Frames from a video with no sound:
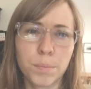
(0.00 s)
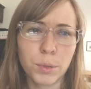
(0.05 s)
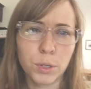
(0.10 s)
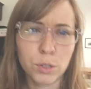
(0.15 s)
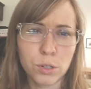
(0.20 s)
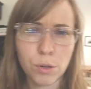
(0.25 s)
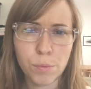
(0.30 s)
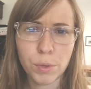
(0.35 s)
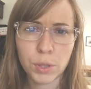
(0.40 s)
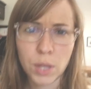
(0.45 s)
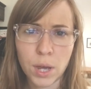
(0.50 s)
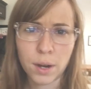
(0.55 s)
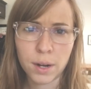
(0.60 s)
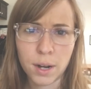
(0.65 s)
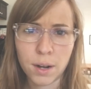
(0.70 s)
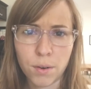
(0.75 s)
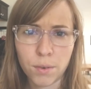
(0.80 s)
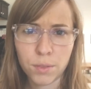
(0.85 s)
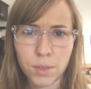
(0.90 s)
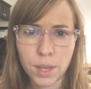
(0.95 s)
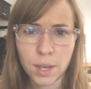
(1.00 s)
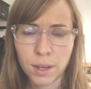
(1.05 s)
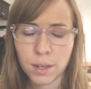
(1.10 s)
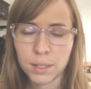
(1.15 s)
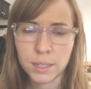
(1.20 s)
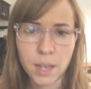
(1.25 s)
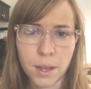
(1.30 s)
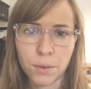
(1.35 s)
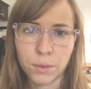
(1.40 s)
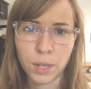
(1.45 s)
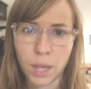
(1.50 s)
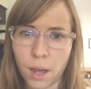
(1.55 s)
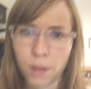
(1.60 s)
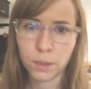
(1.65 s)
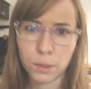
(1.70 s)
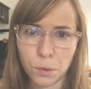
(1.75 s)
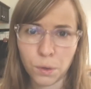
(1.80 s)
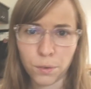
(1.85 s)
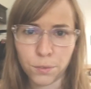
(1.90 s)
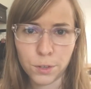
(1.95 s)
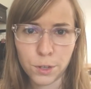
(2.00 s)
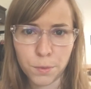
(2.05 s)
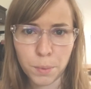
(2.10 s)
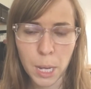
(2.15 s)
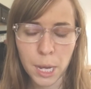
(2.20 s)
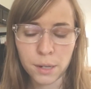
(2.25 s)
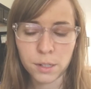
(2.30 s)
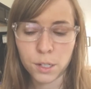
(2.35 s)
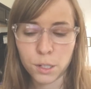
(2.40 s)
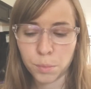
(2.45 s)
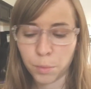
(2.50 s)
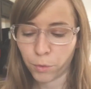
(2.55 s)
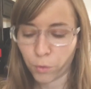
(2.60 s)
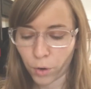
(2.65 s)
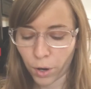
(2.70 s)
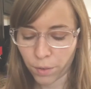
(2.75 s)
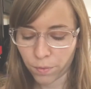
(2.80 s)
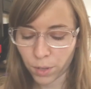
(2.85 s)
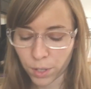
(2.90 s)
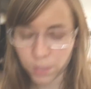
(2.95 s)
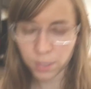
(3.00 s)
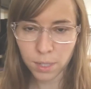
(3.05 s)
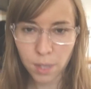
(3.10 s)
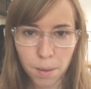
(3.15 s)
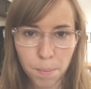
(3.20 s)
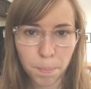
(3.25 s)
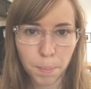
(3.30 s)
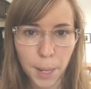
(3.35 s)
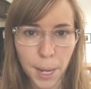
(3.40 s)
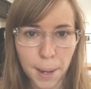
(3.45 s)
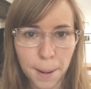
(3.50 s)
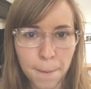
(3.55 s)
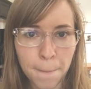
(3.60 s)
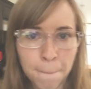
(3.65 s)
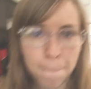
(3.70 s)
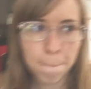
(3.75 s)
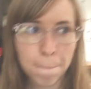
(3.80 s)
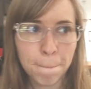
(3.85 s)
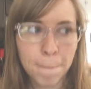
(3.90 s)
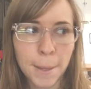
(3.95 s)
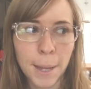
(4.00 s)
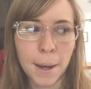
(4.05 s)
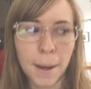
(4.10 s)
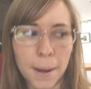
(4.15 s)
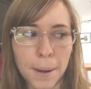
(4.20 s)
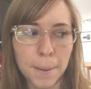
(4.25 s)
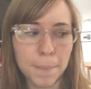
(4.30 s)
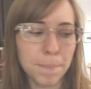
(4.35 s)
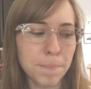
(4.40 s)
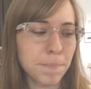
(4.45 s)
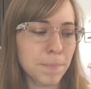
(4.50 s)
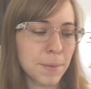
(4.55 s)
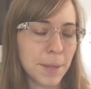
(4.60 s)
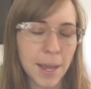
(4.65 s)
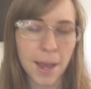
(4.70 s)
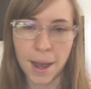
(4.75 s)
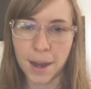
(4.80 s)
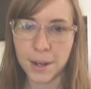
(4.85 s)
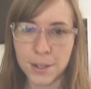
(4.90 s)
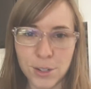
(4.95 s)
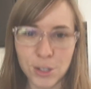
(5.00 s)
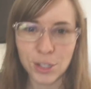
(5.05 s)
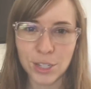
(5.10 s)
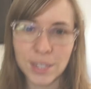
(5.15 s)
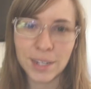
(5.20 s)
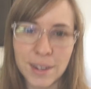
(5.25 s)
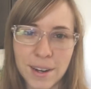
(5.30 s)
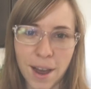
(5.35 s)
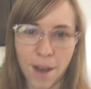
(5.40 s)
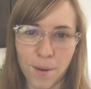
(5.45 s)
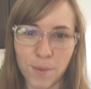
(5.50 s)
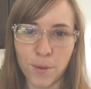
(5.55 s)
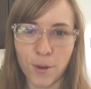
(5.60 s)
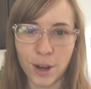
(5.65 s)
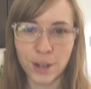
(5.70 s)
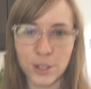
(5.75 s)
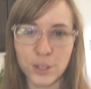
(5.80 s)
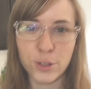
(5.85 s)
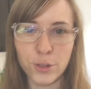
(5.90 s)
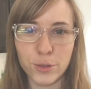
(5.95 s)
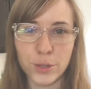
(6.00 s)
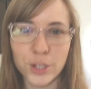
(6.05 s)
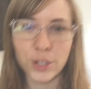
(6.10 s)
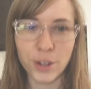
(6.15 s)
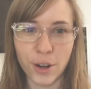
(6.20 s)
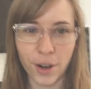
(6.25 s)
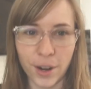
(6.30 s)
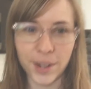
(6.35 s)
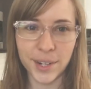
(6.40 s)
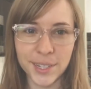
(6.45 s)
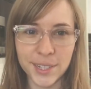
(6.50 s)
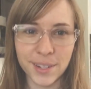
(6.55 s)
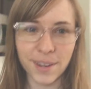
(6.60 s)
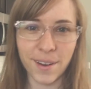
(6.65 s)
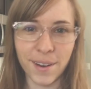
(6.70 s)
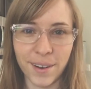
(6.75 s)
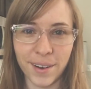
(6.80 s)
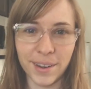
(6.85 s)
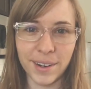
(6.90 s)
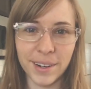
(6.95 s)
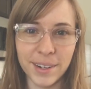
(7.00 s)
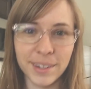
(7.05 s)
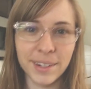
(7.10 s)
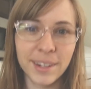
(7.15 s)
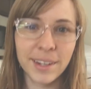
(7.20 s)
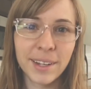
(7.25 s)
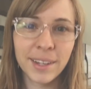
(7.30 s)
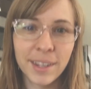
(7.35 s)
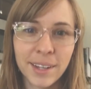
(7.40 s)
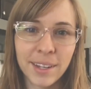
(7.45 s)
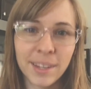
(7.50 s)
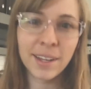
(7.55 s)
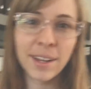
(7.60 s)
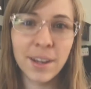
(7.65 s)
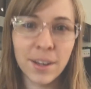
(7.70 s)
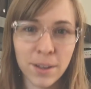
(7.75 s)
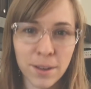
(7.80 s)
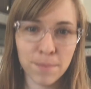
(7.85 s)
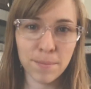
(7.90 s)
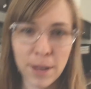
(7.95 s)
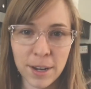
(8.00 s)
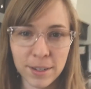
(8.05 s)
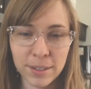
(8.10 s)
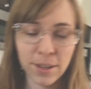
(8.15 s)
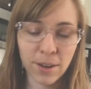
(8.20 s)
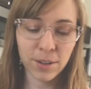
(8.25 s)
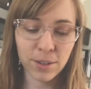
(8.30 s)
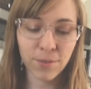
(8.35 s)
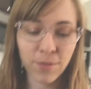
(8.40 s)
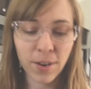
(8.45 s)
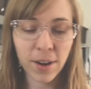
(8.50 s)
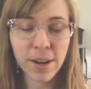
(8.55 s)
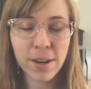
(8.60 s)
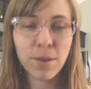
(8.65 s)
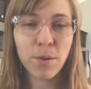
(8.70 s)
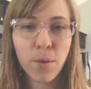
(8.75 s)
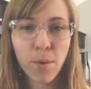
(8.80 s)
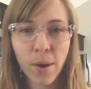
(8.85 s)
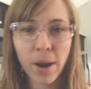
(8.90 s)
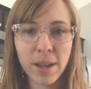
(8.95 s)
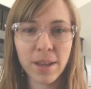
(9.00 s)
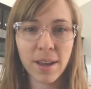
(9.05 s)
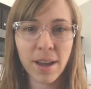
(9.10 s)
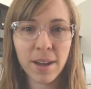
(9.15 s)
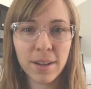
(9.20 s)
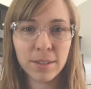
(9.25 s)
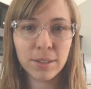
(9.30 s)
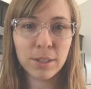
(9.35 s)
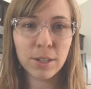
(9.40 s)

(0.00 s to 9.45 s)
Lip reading: BookTubeAthon, I don't think, because I only got through a few pages before I fell asleep. But yeah, I just did not want to start on A Good Man Is Hard to Find quite yet.